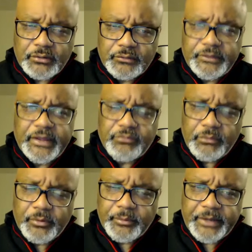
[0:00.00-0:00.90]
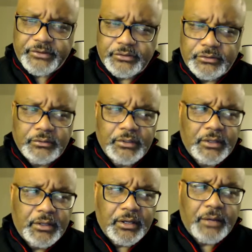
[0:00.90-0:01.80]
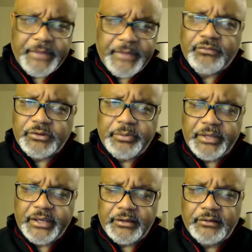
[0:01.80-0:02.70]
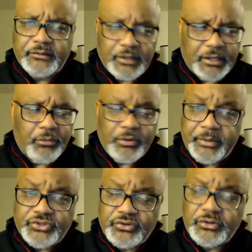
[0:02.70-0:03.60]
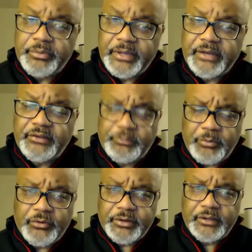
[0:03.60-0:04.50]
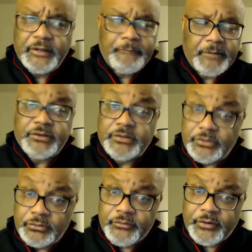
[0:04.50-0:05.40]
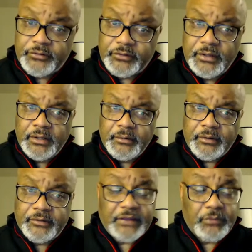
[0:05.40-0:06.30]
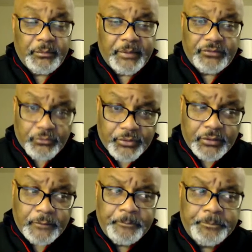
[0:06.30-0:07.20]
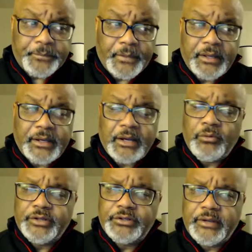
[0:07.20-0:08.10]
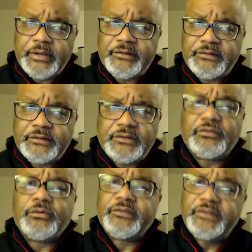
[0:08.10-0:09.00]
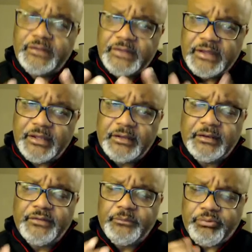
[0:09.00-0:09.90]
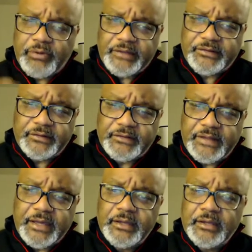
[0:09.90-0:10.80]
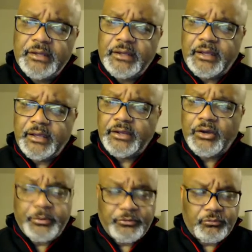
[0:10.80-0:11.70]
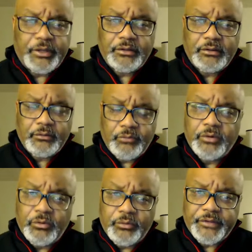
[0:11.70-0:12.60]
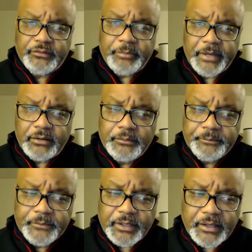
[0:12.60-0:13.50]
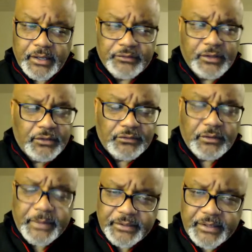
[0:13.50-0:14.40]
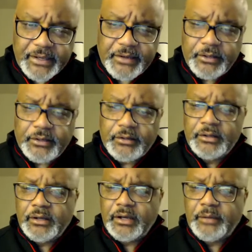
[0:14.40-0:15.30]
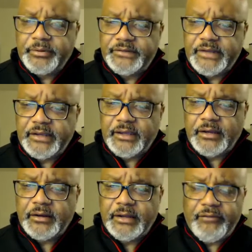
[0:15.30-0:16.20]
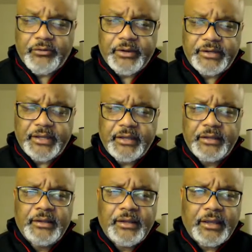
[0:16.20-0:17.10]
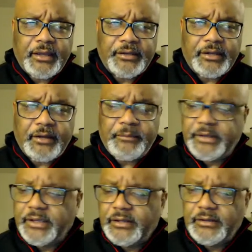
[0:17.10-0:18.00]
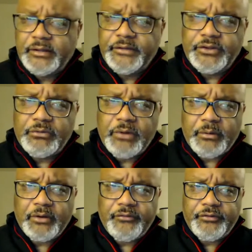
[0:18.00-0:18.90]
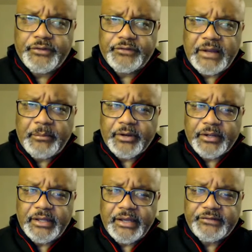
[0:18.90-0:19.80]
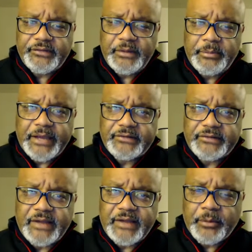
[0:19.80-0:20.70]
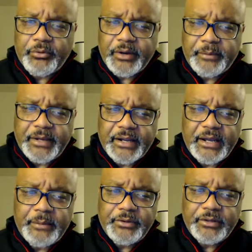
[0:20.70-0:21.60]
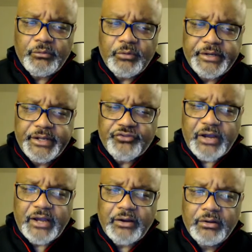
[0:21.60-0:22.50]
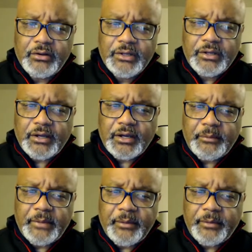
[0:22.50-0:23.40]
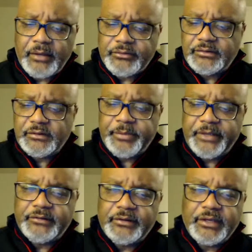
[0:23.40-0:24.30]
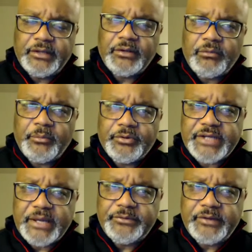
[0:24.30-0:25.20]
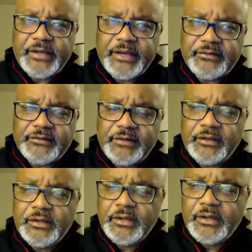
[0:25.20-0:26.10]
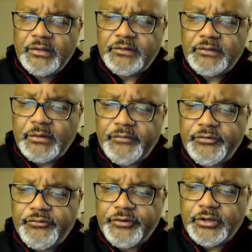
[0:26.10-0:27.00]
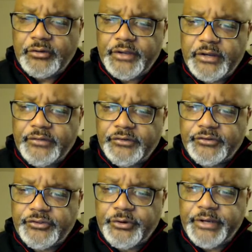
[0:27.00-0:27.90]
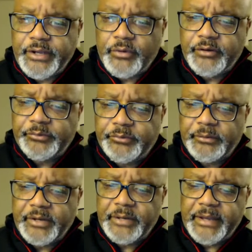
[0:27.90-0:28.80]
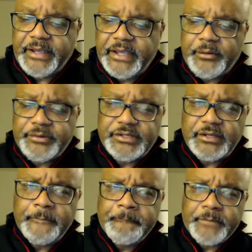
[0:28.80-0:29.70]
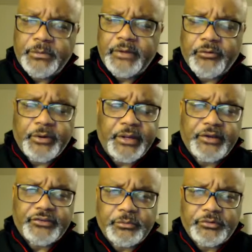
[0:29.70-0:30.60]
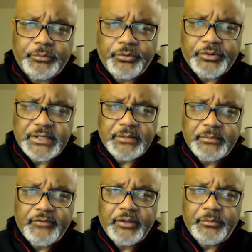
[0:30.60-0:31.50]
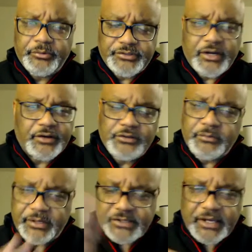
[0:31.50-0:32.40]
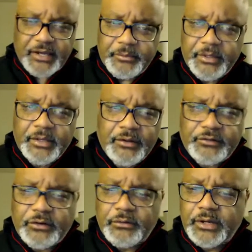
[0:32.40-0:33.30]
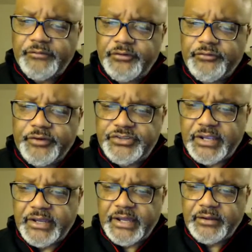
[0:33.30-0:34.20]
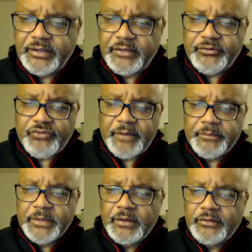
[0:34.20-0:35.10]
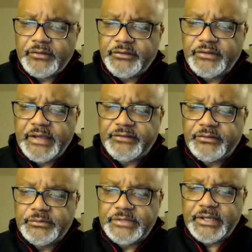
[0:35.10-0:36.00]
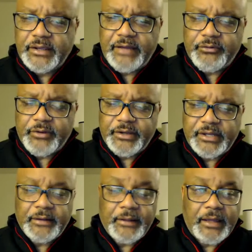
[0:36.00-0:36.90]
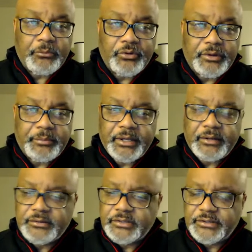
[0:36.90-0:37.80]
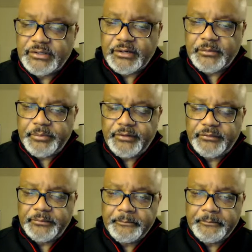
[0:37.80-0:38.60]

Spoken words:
So that's what we're about to do. That's what the plan is, and I want to make sure the plan is spoken into the universe because that's what makes it real. And I want you guys to just sort of sink that in, process that, and help us win. We will win this battle. Okay, guys. So I'm about to get out of here. Please take care. Have a great day. And again, the URL for the stock market class, theblackstockmarketprogram.com. You get a one-day trial. I'll paste the link in there one more time so you guys can see it. So feel free to go there. And there's a 30-day, 100% money back guarantee. We have a great customer support team available to talk to you anytime. So feel free to check it out and give it a try. So I'll see you guys soon. Take care. Have a great day. I'm going to bed. Talk to you later. Peace.